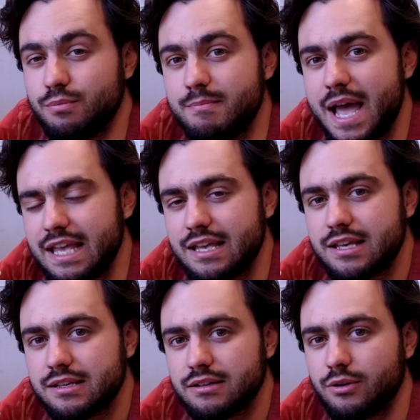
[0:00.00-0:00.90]

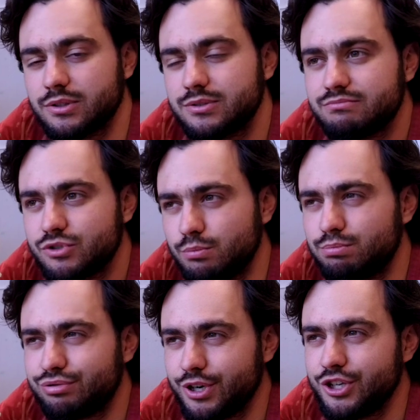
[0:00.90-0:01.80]
make or to
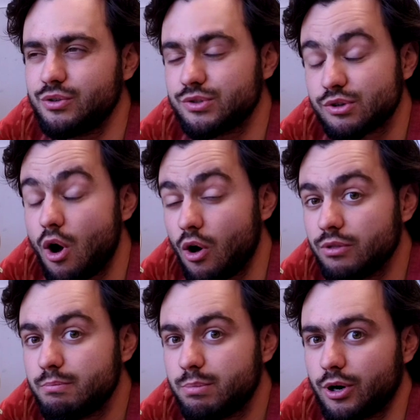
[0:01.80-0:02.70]
produce
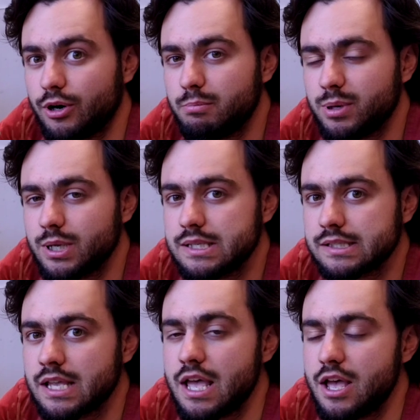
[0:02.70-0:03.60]
on
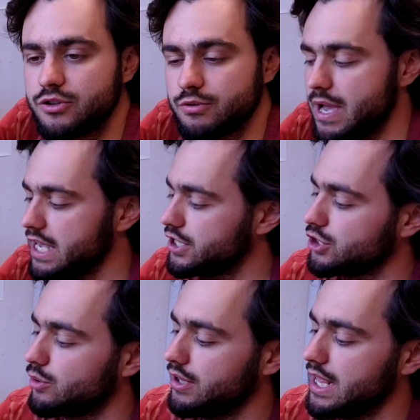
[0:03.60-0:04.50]
purpose, to make
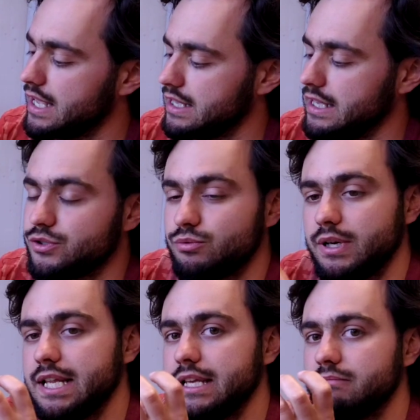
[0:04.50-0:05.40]
sure that it's
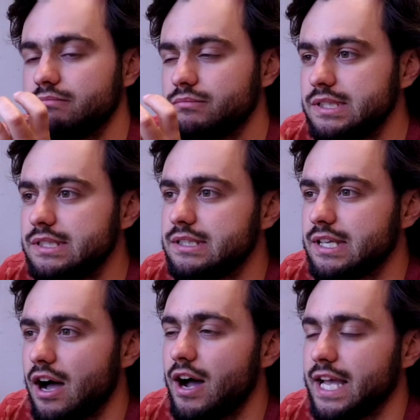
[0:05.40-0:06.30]
really
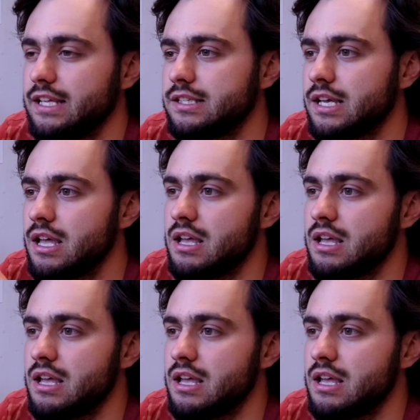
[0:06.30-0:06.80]
dyed